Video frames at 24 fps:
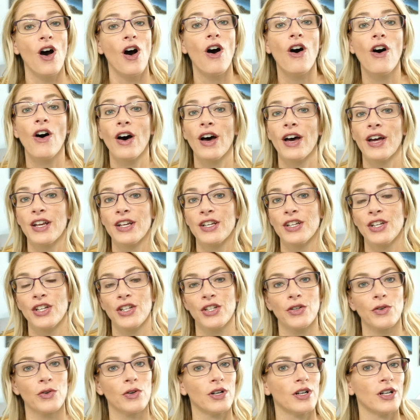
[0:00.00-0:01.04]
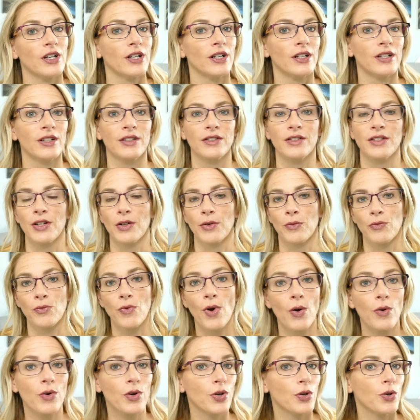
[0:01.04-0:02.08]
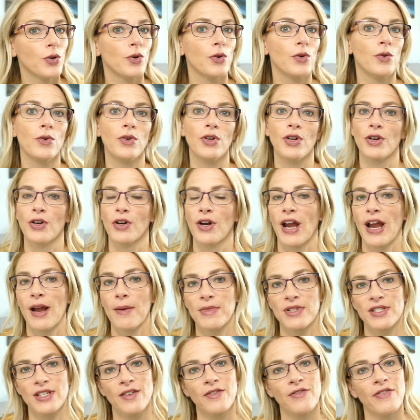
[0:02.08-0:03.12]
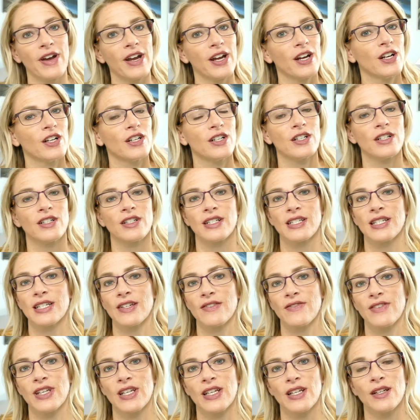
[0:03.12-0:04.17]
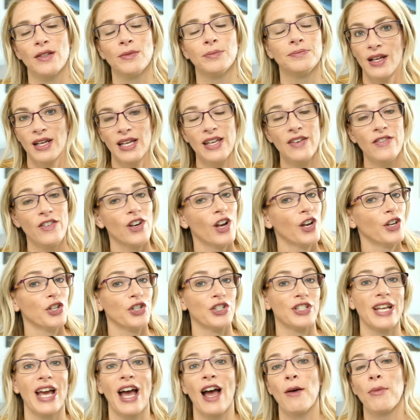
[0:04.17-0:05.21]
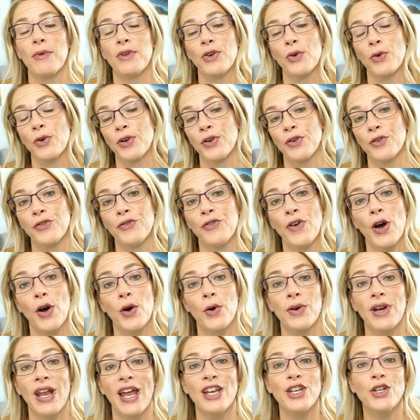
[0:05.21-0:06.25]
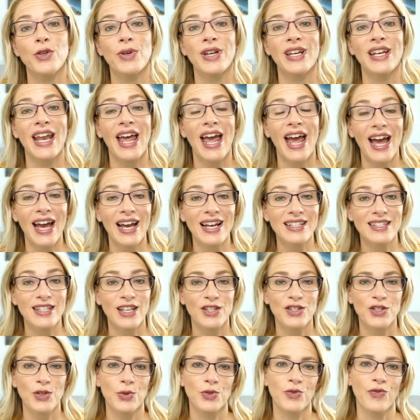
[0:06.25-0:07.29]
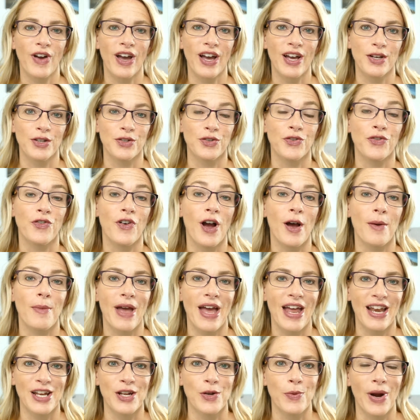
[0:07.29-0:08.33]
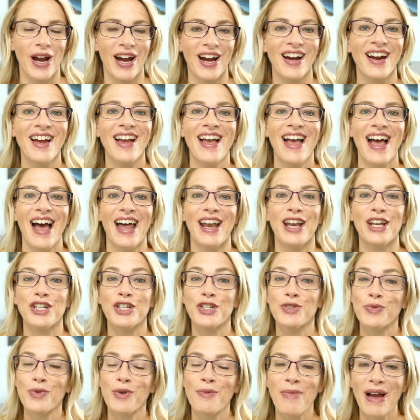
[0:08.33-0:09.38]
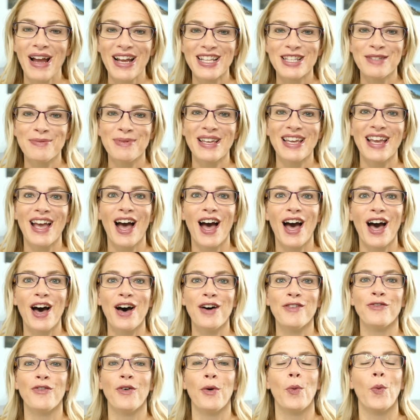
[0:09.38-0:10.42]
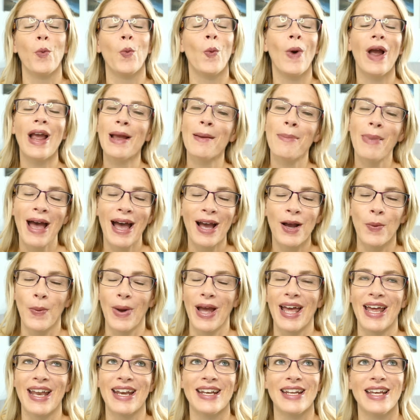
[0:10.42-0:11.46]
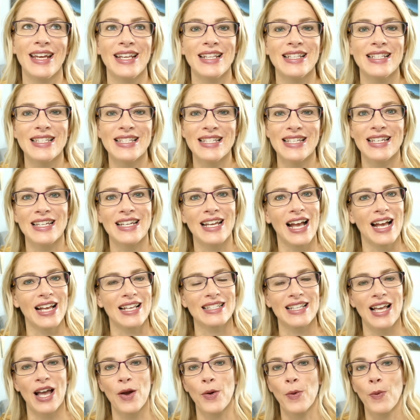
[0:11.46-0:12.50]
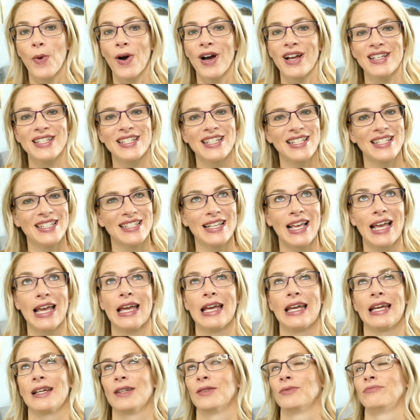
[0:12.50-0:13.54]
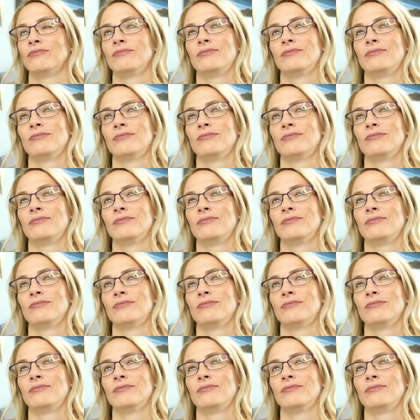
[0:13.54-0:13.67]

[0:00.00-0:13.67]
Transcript: on your Roku, your Amazon Fire TV, even on your tablet or your phone, and you can access those files from anywhere. And it just reminds me of way back when in CES, I want to say